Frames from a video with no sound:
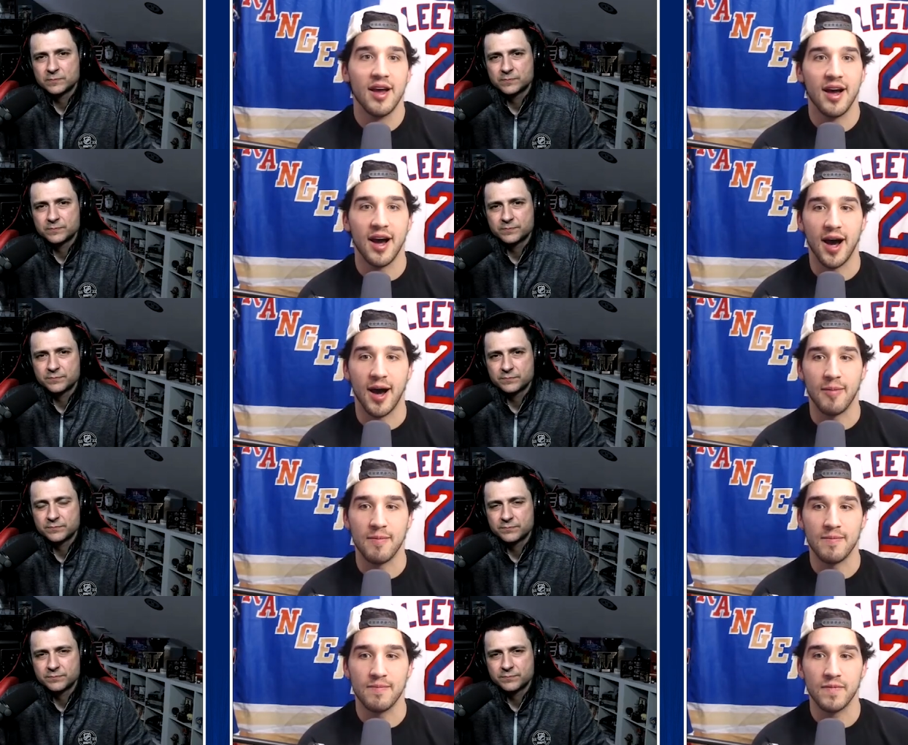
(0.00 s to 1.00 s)

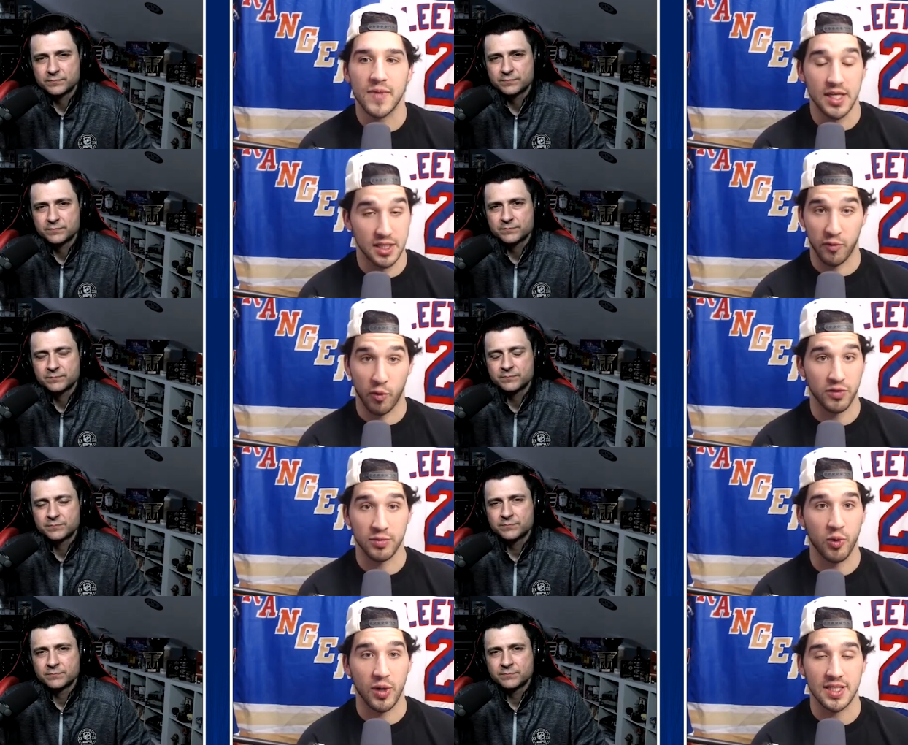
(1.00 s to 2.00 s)
Speaker 1: Um, he's fourth
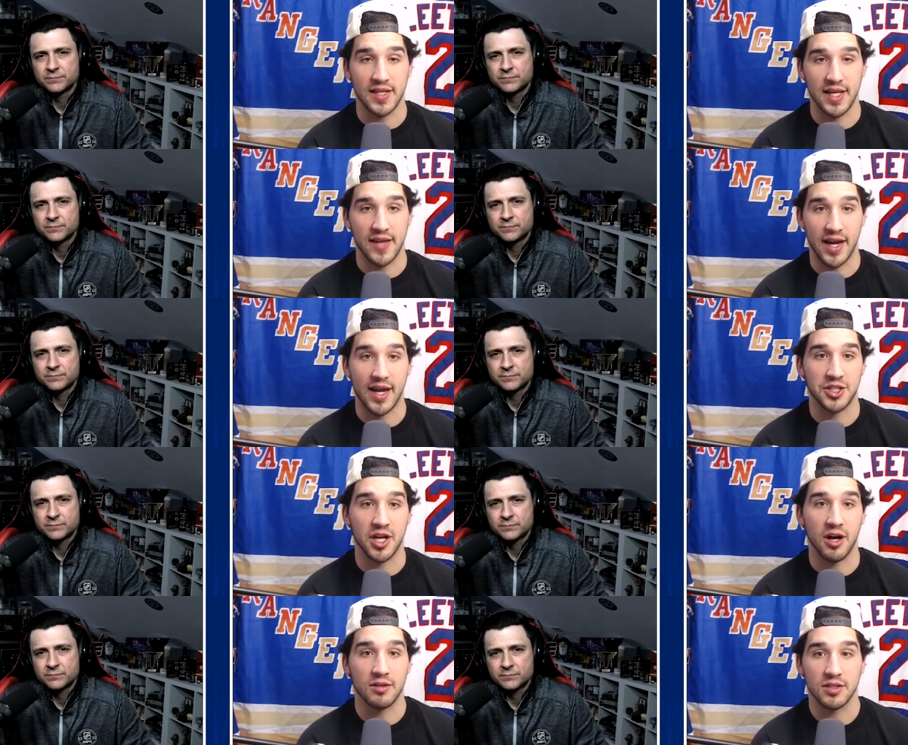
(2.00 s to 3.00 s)
in points in, in the
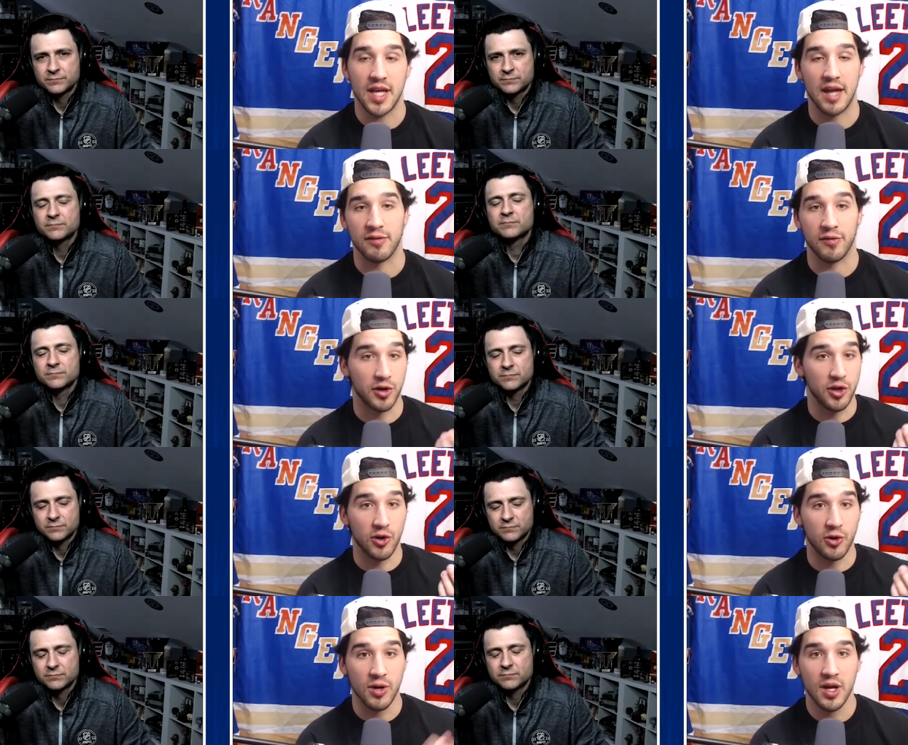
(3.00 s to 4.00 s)
NHL. And for
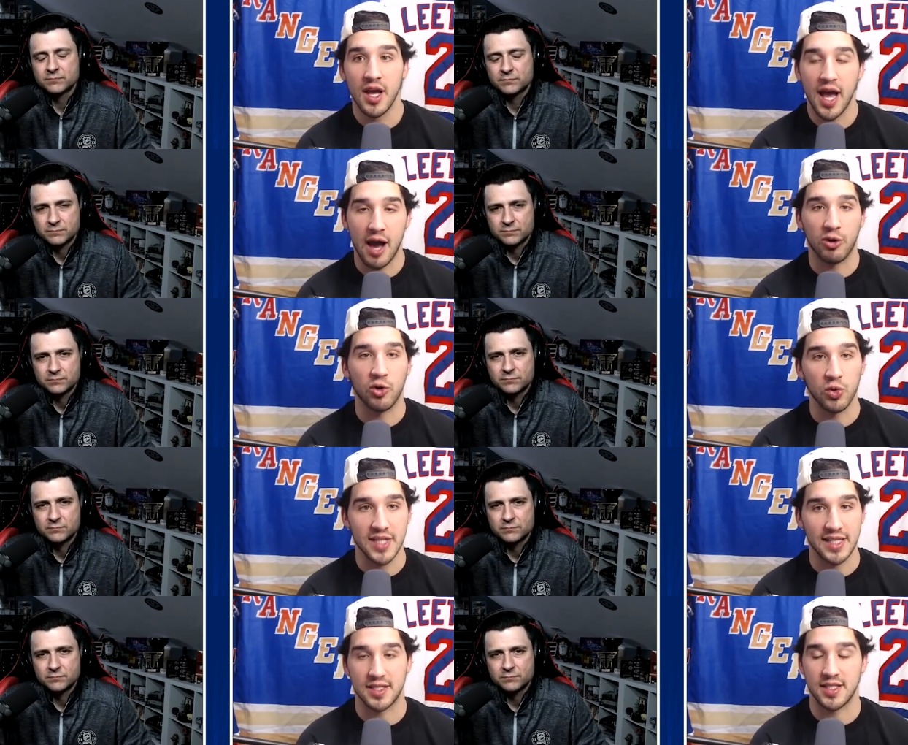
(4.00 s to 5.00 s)
you, how cool
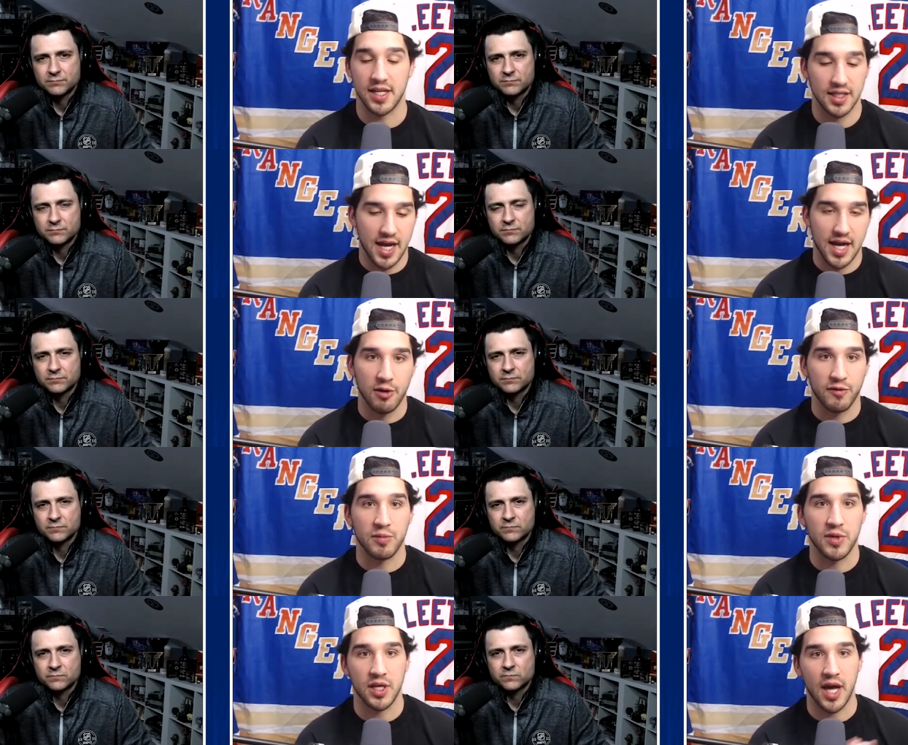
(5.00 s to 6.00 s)
is that to see? Because I know
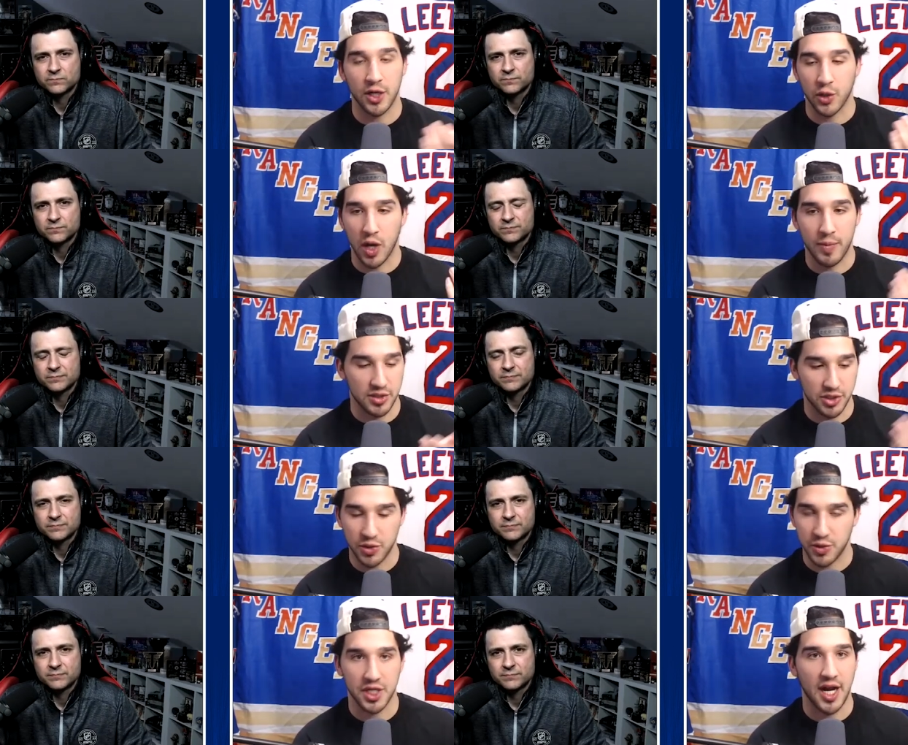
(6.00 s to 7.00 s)
for me, I grew up as a
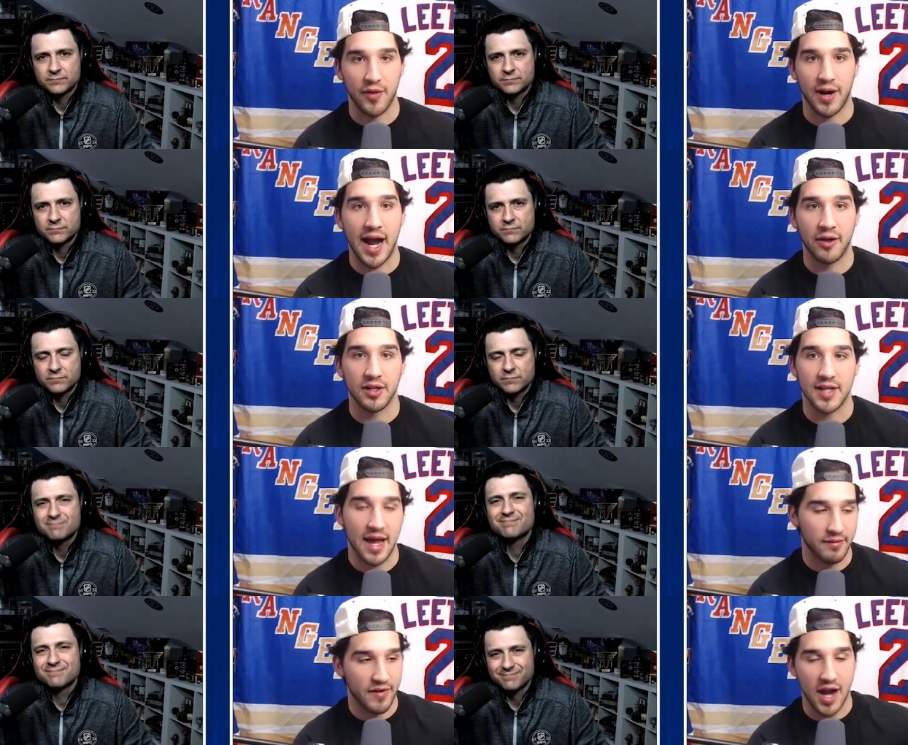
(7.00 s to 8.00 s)
Jewish kid on Long Island.
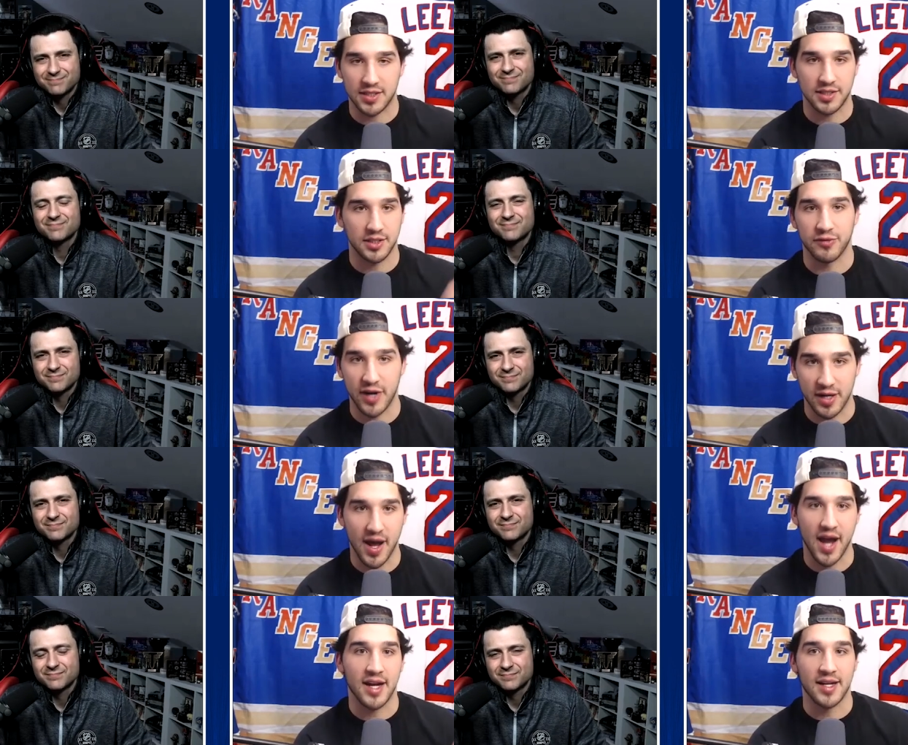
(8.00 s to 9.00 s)
Adam Fox is a good friend of
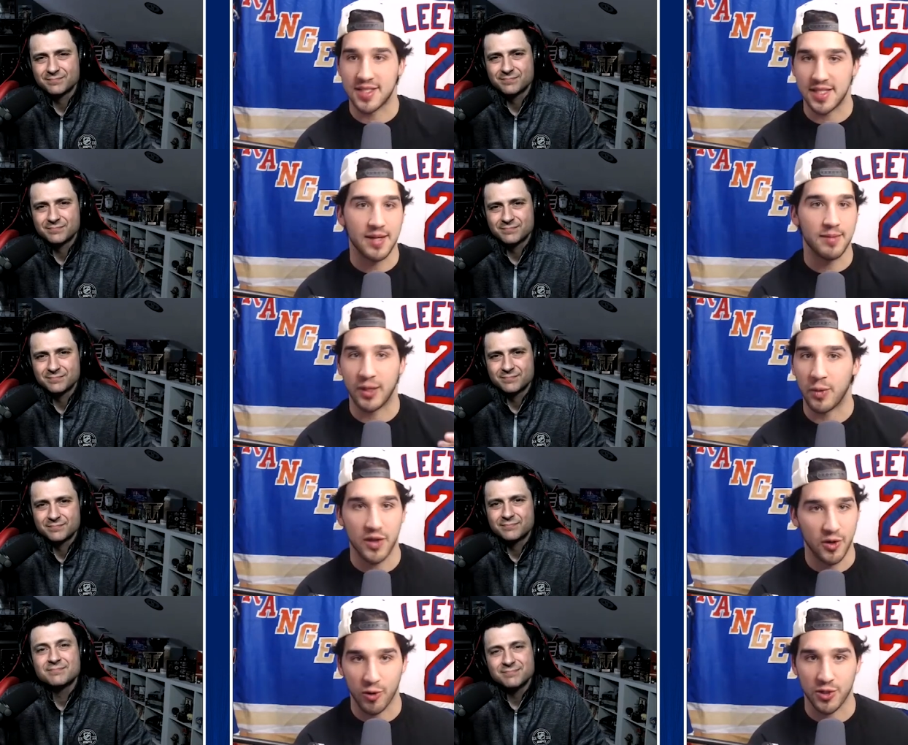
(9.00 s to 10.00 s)
mine, and to see him like
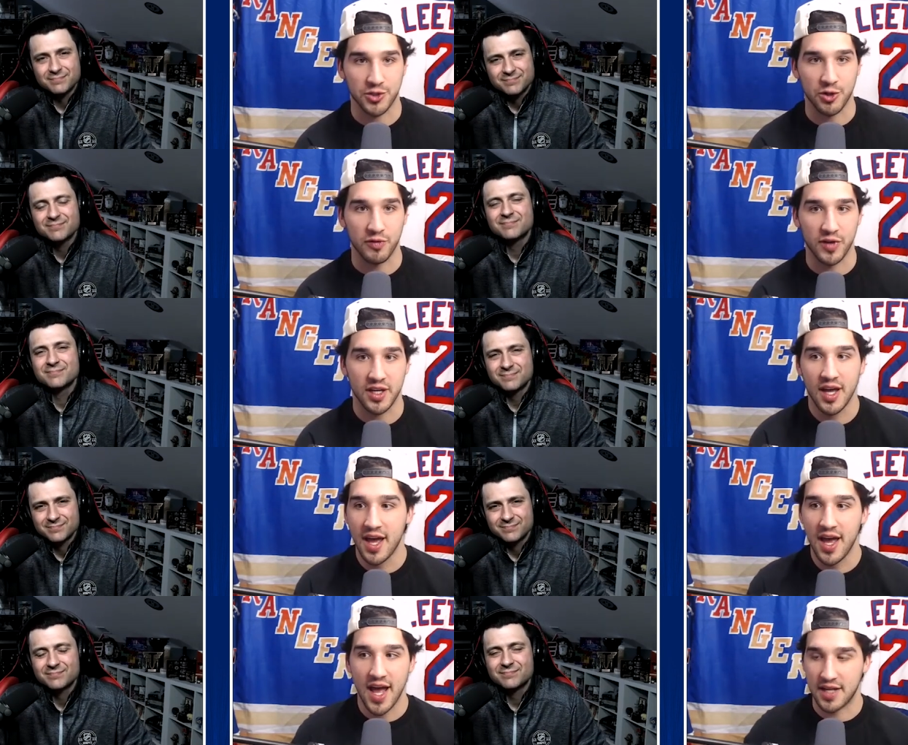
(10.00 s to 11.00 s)
win the Norris Trophy
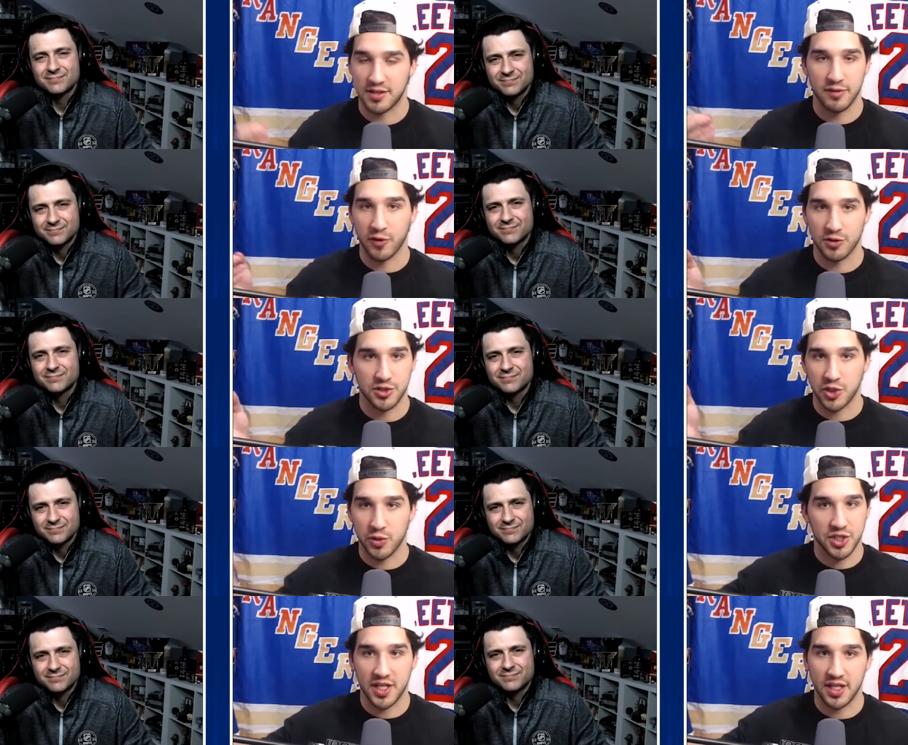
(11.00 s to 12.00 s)
as the first
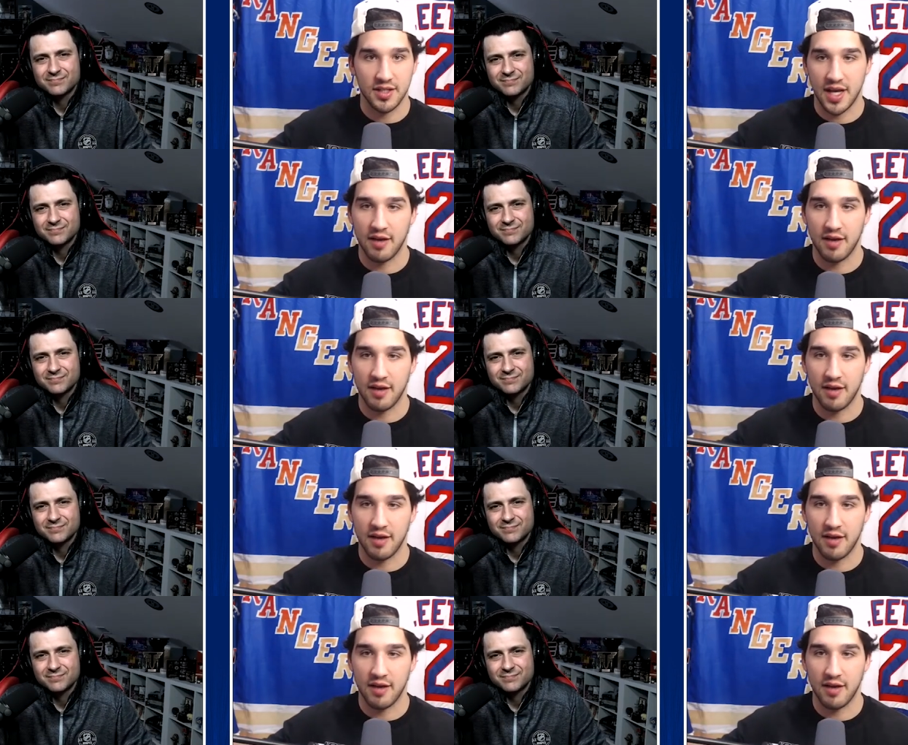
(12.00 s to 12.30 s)
Jewish kid to